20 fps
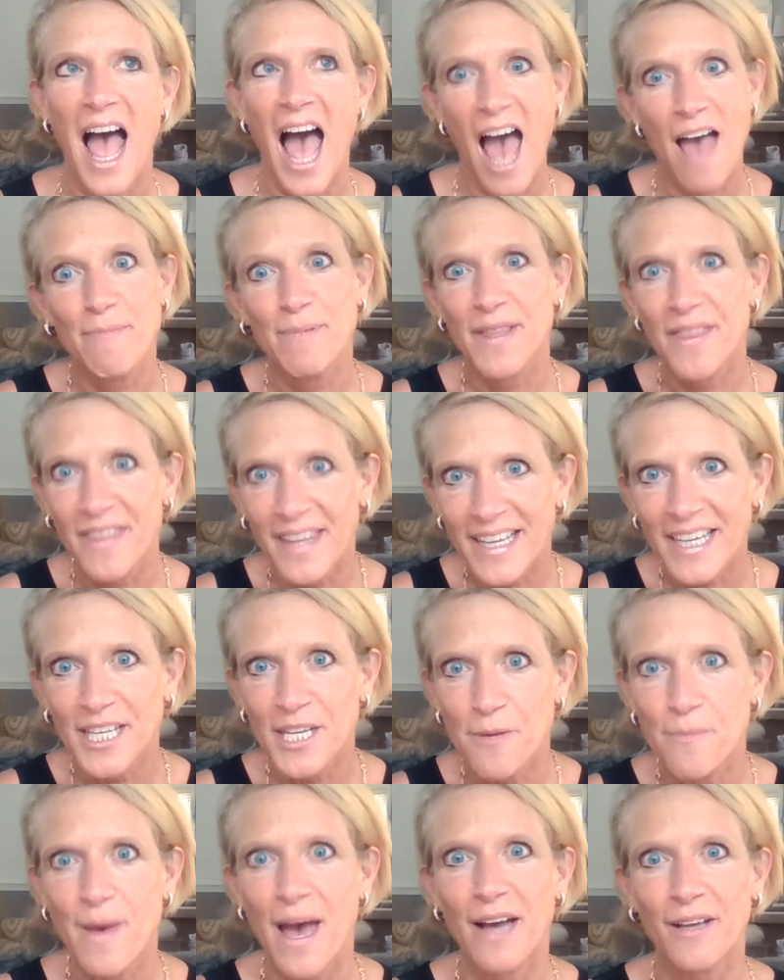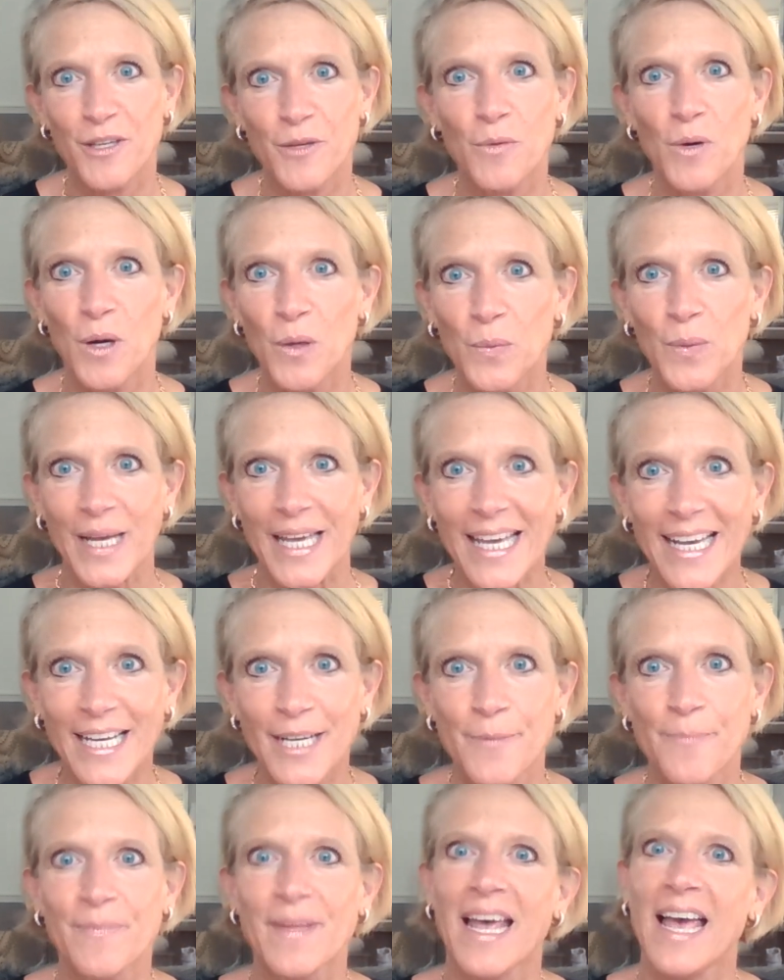I've been thinking about you all
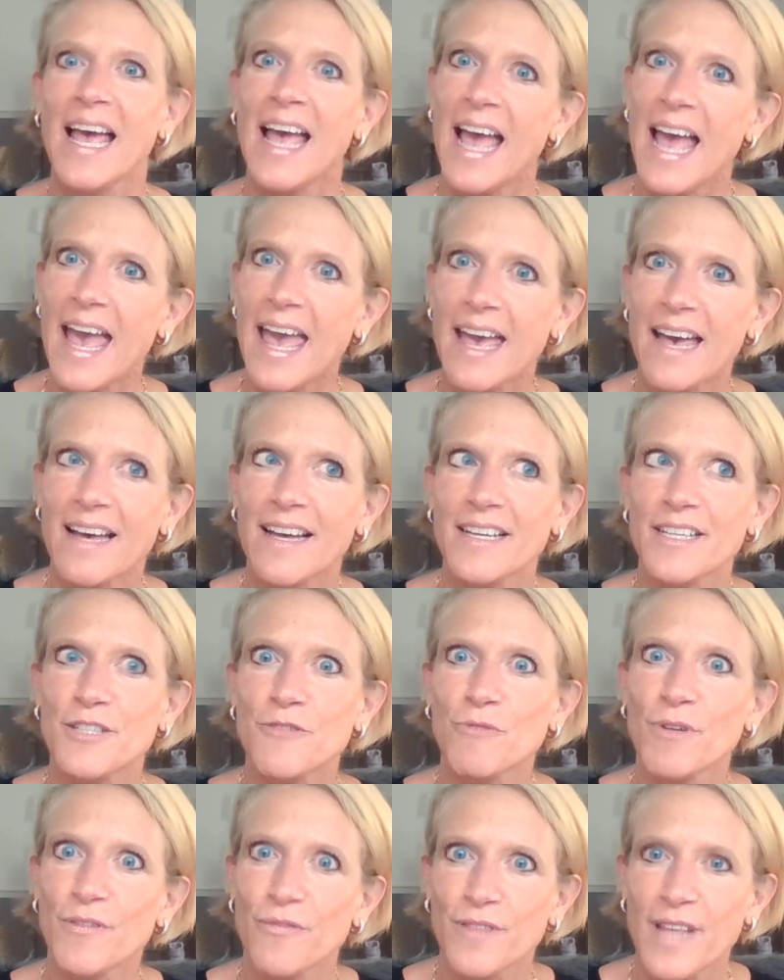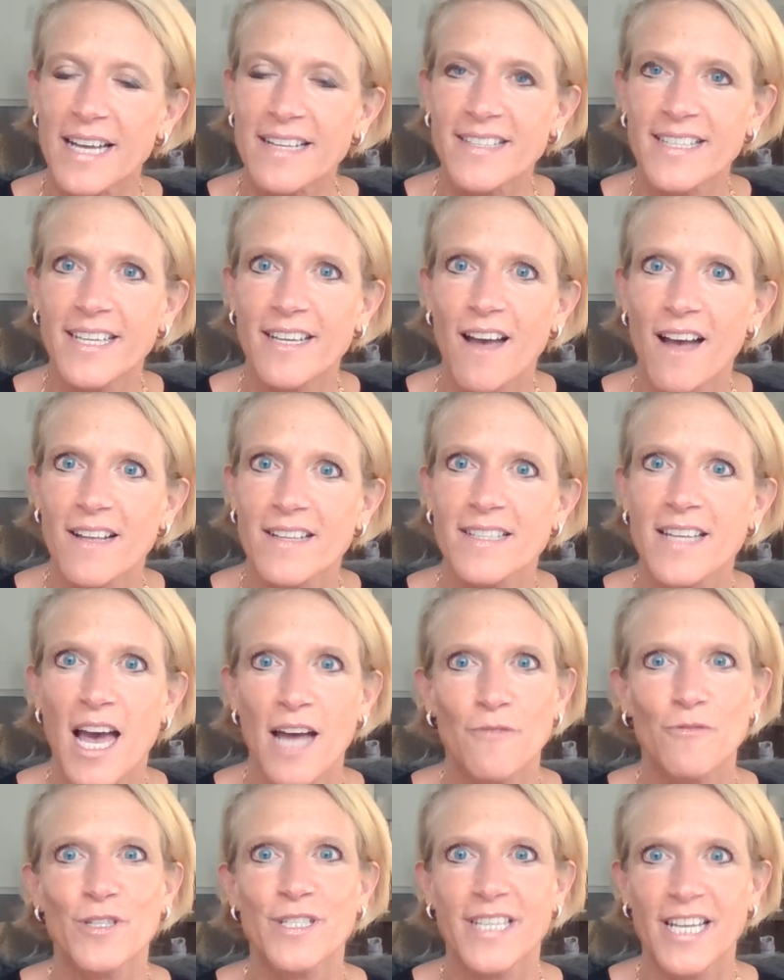week and reflecting on
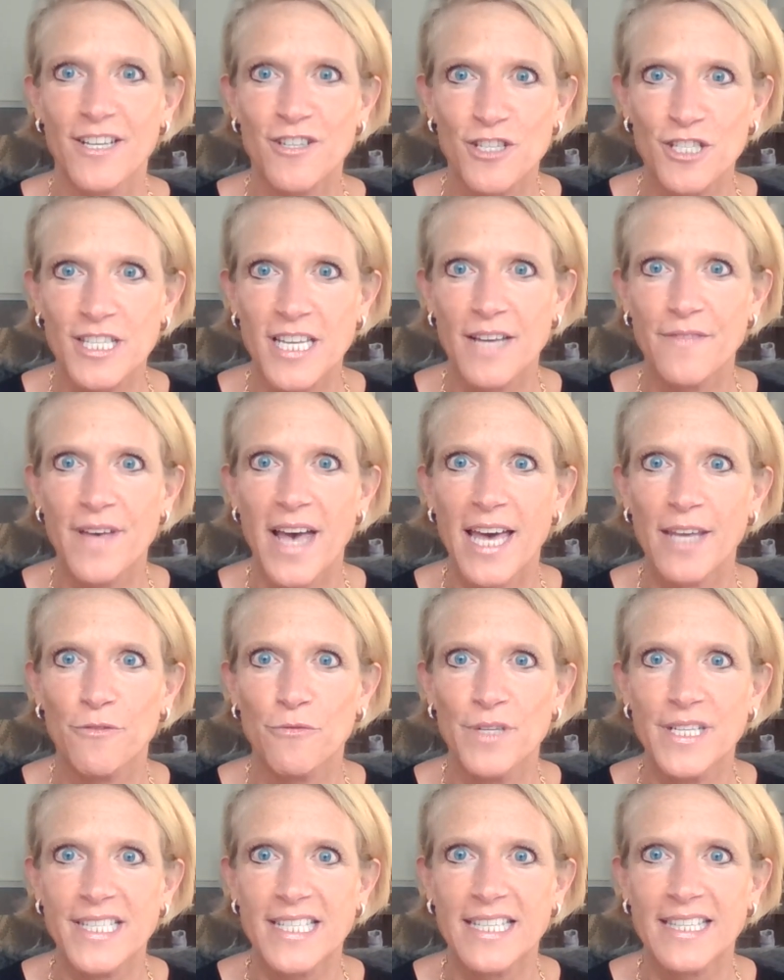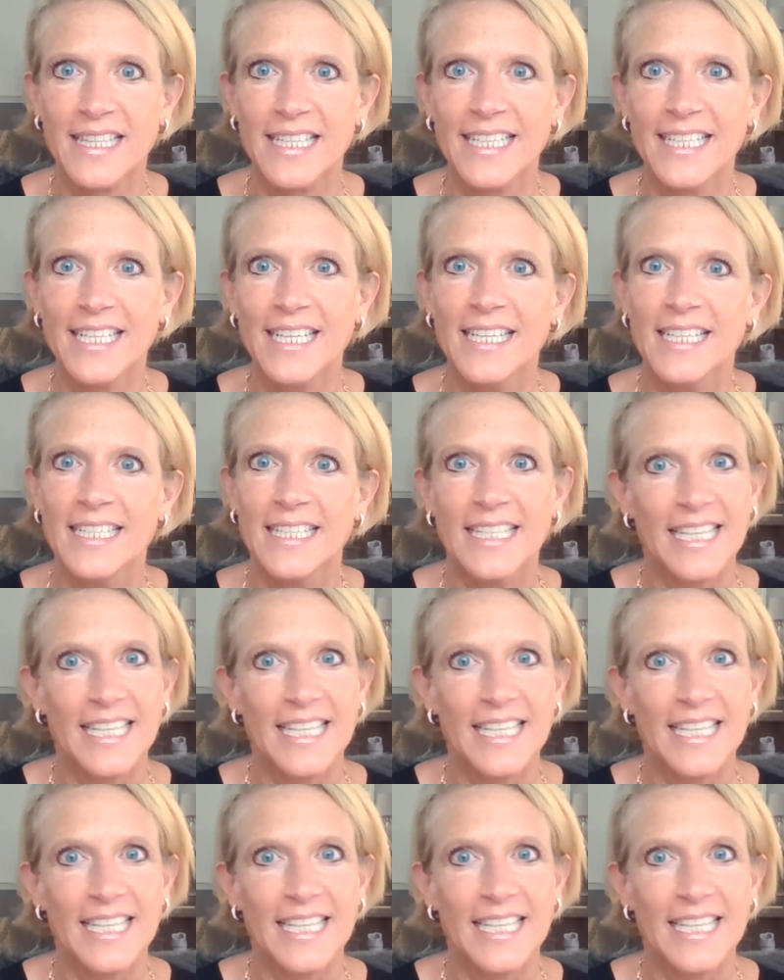conversations I've had recently,